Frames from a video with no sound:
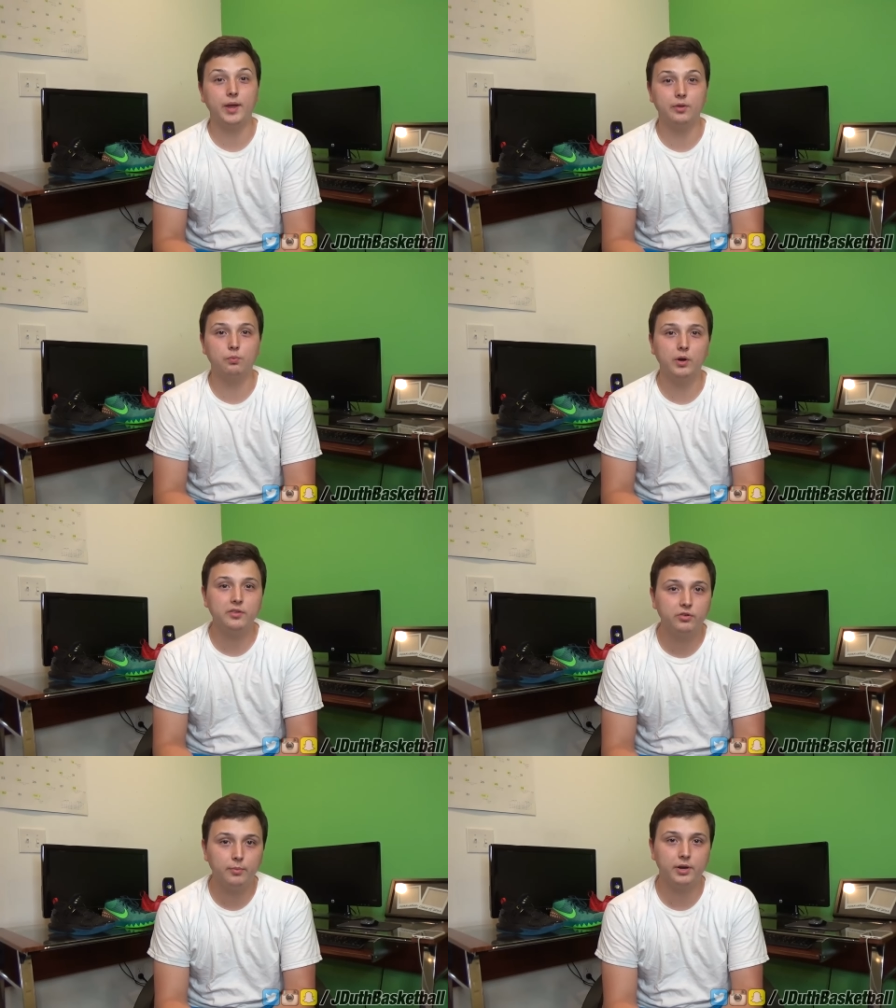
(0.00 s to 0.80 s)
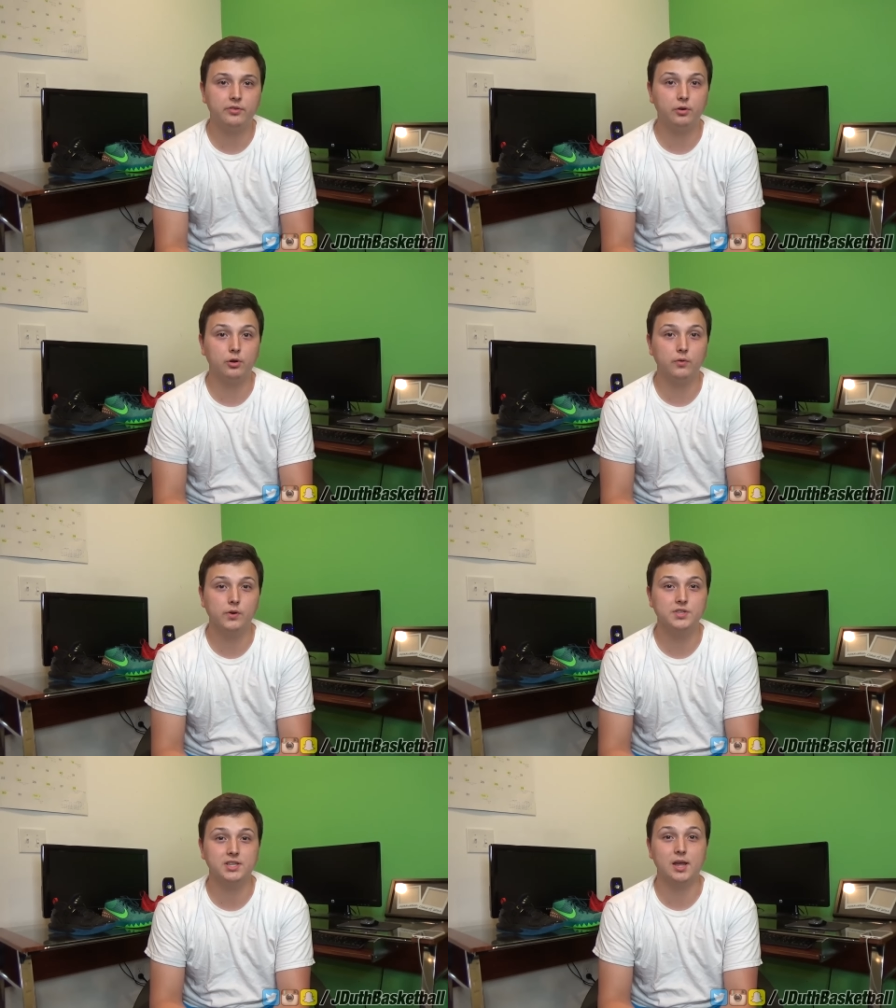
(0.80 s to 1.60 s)
We had way too many
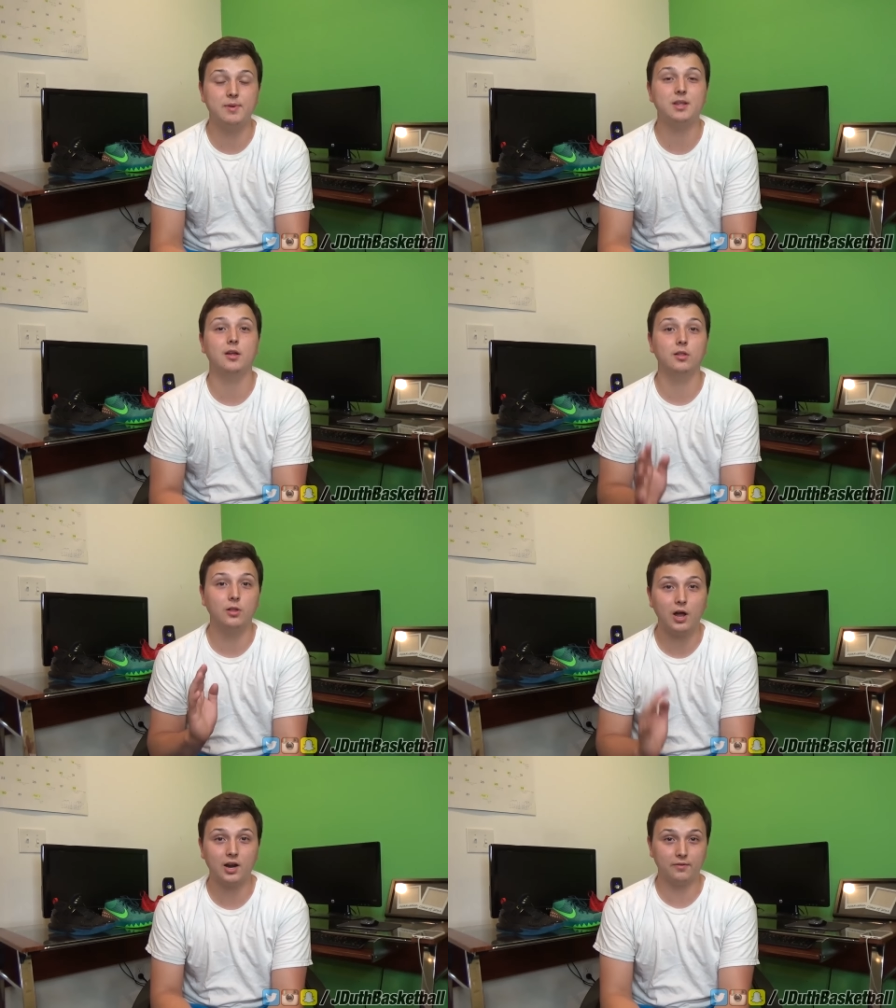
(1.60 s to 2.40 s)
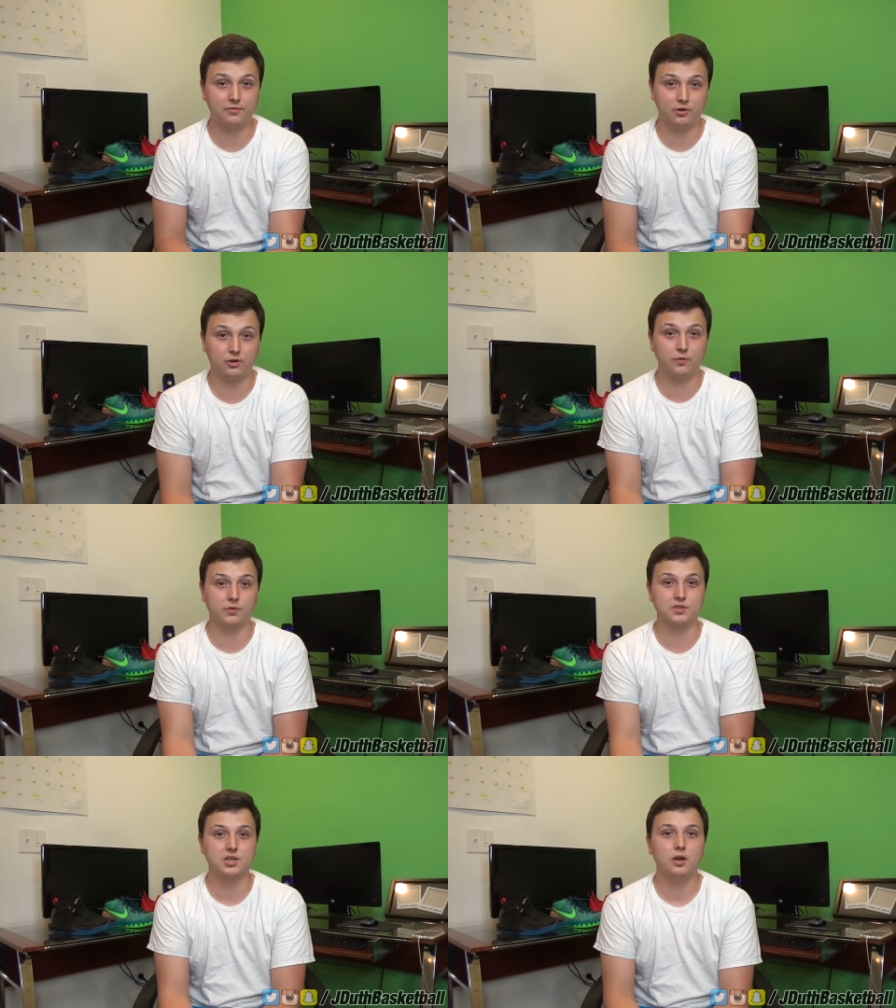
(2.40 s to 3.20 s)
turnovers, and I mean a lot of
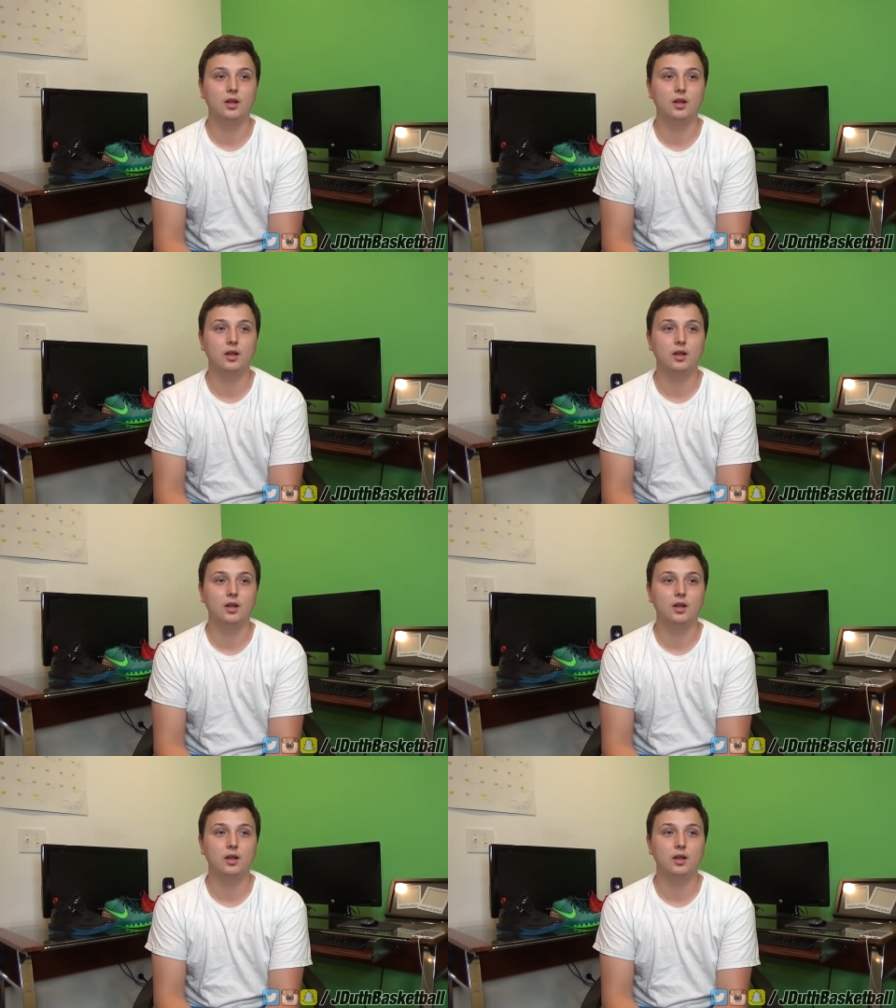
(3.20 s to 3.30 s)
turnovers.